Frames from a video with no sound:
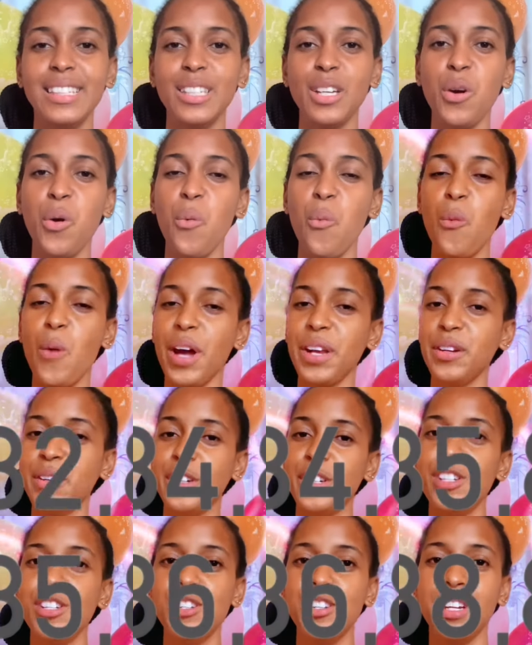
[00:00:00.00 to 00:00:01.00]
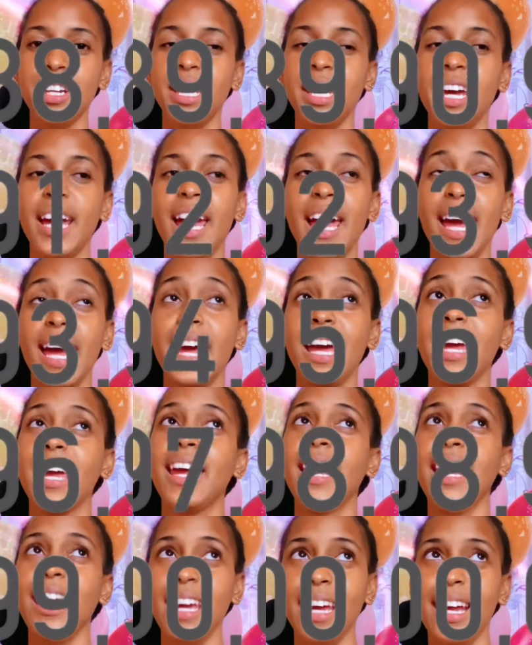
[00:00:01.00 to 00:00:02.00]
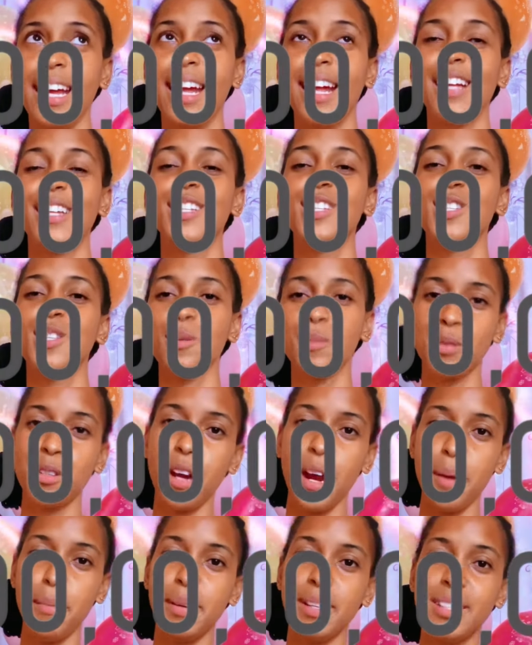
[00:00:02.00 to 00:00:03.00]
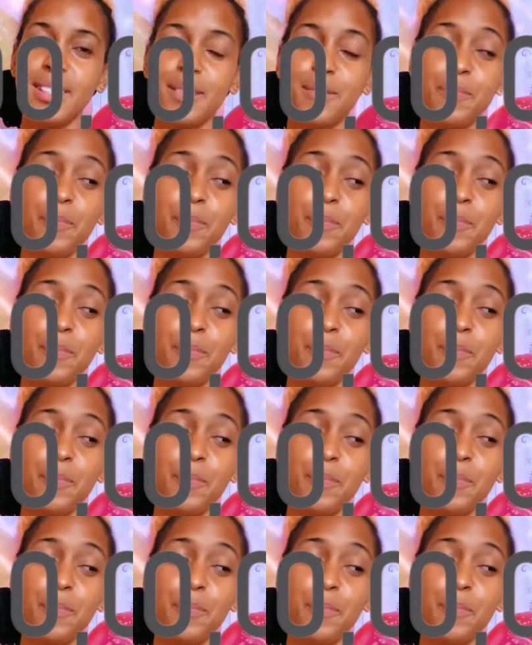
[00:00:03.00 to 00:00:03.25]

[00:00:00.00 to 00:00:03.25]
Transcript: 100k subscribers